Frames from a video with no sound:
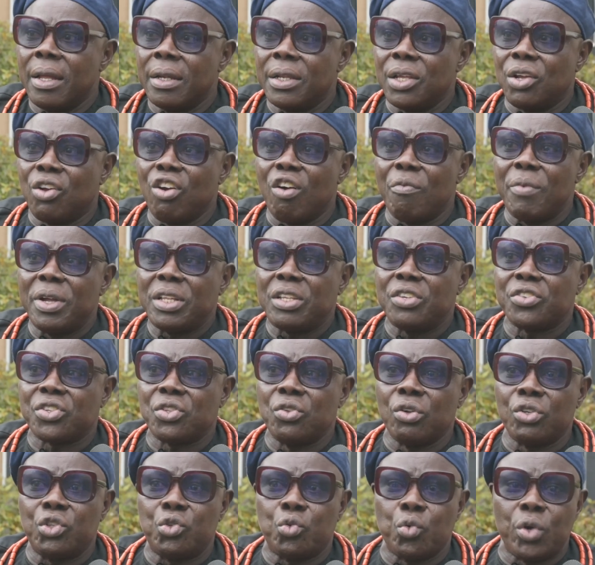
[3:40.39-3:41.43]
The government is
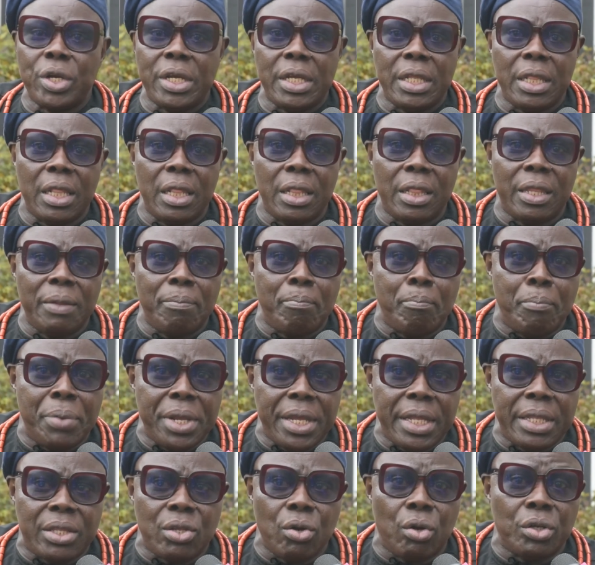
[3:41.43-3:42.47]
not doing the
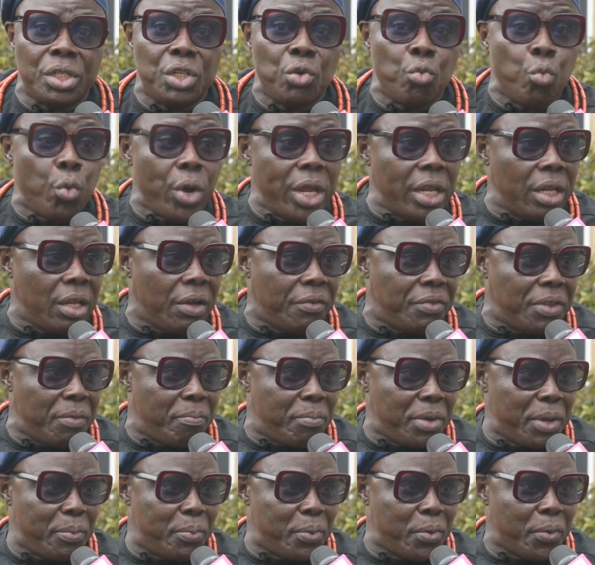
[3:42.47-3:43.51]
bid or the will of the
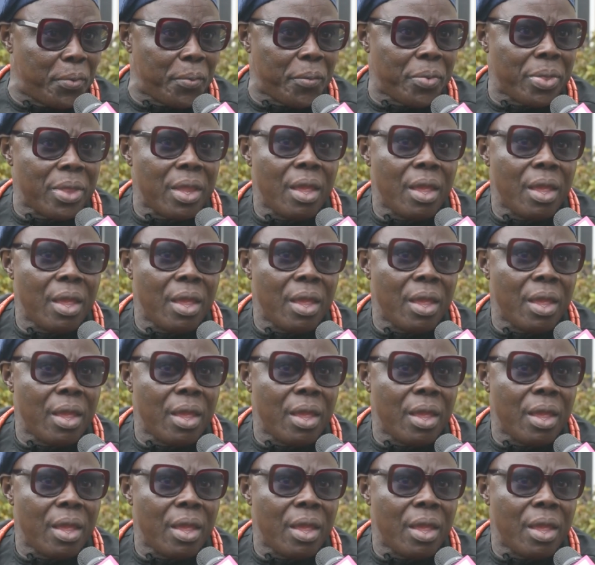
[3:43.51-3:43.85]
people.